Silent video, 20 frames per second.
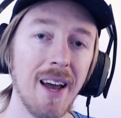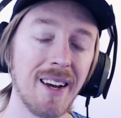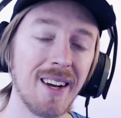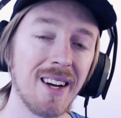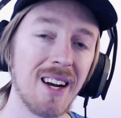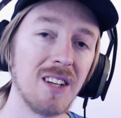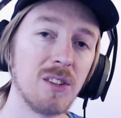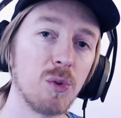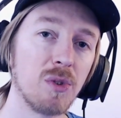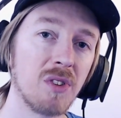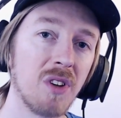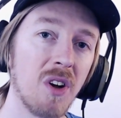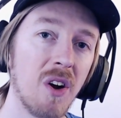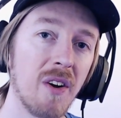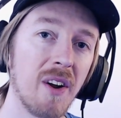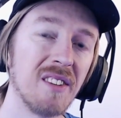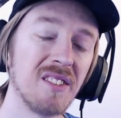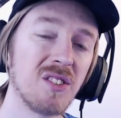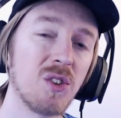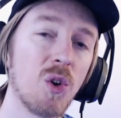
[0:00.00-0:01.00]
Hey guys, what's
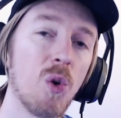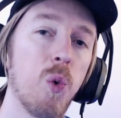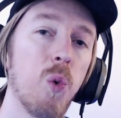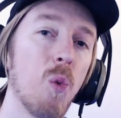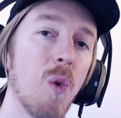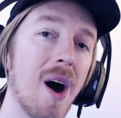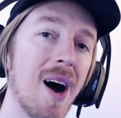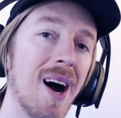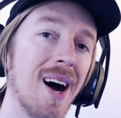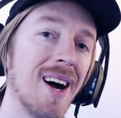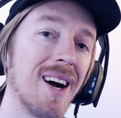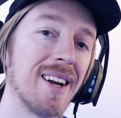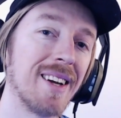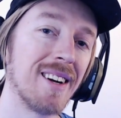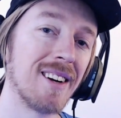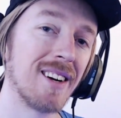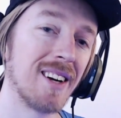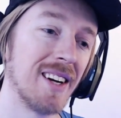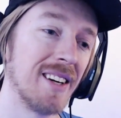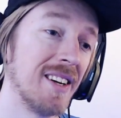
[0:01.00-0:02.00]
going on? It's Quad
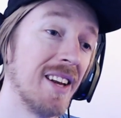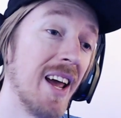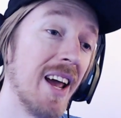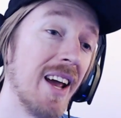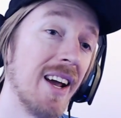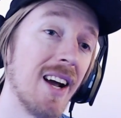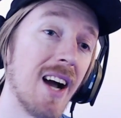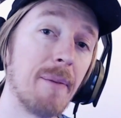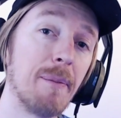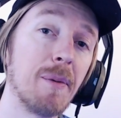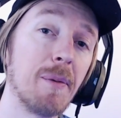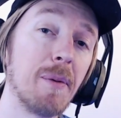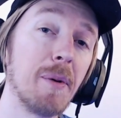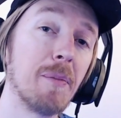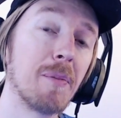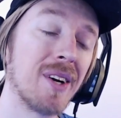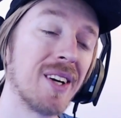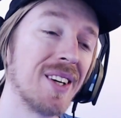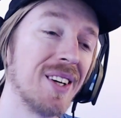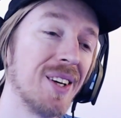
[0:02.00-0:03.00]
here, and today I'm going to be
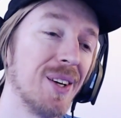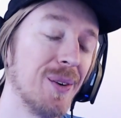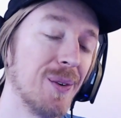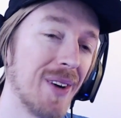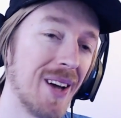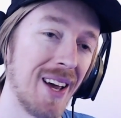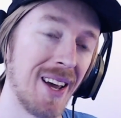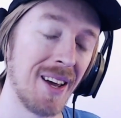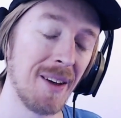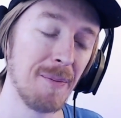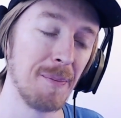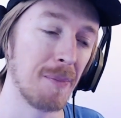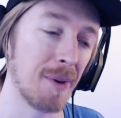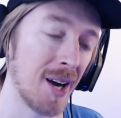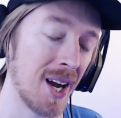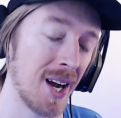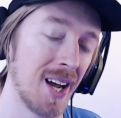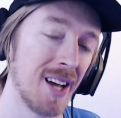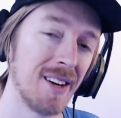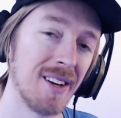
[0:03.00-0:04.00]
bringing you a
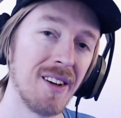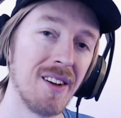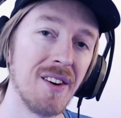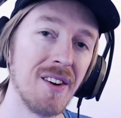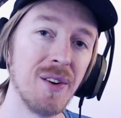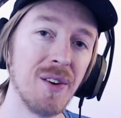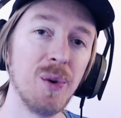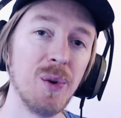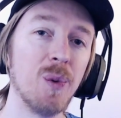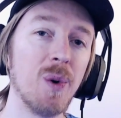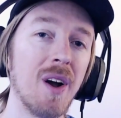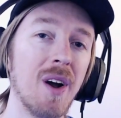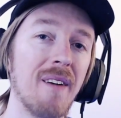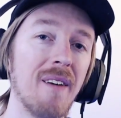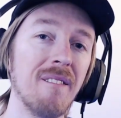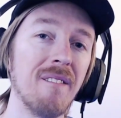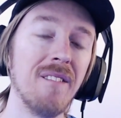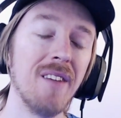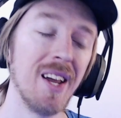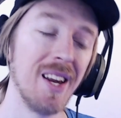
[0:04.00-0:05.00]
brand new
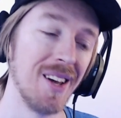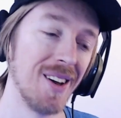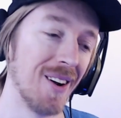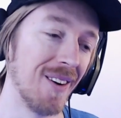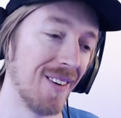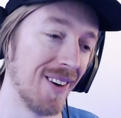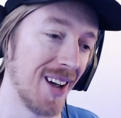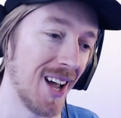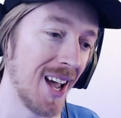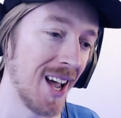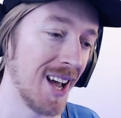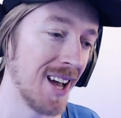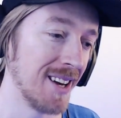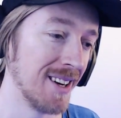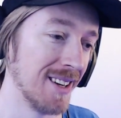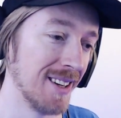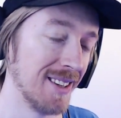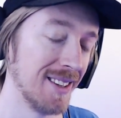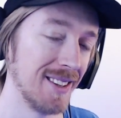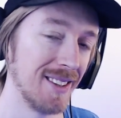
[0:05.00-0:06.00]
video,
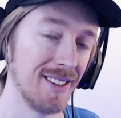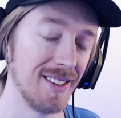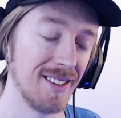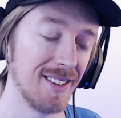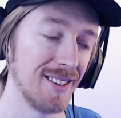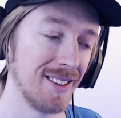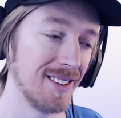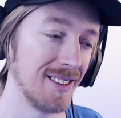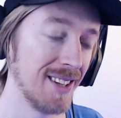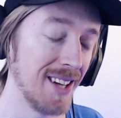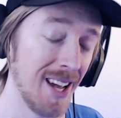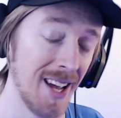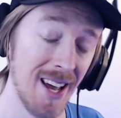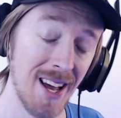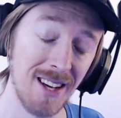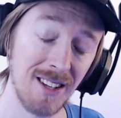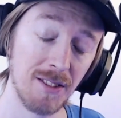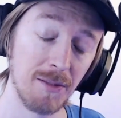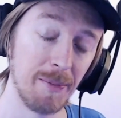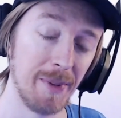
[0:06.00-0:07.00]
and
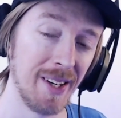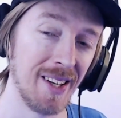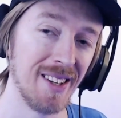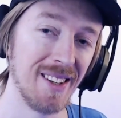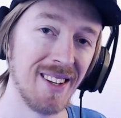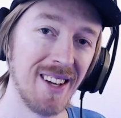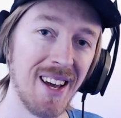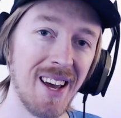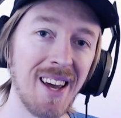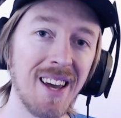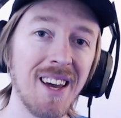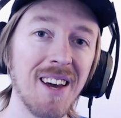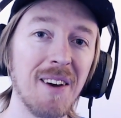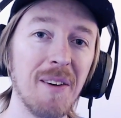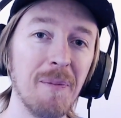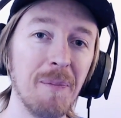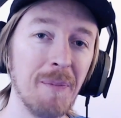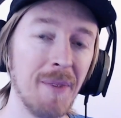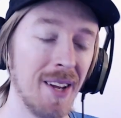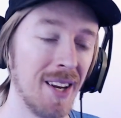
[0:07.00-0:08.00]
it has been
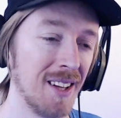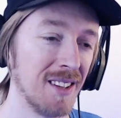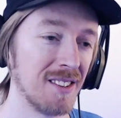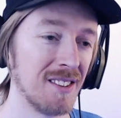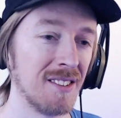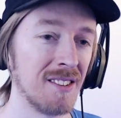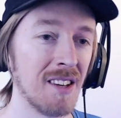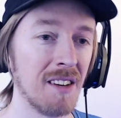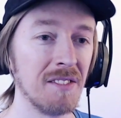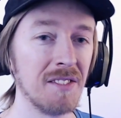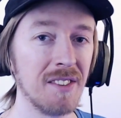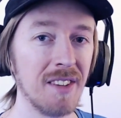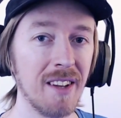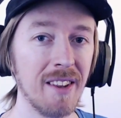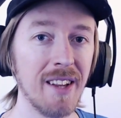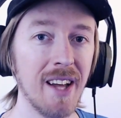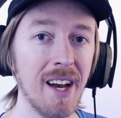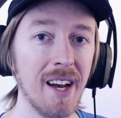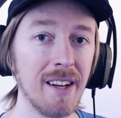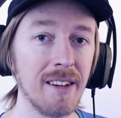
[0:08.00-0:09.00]
a minute since I've
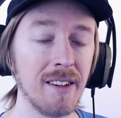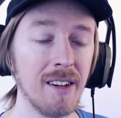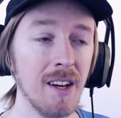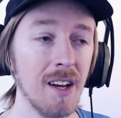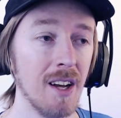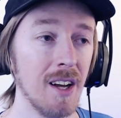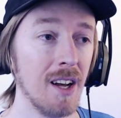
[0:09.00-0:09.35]
said that.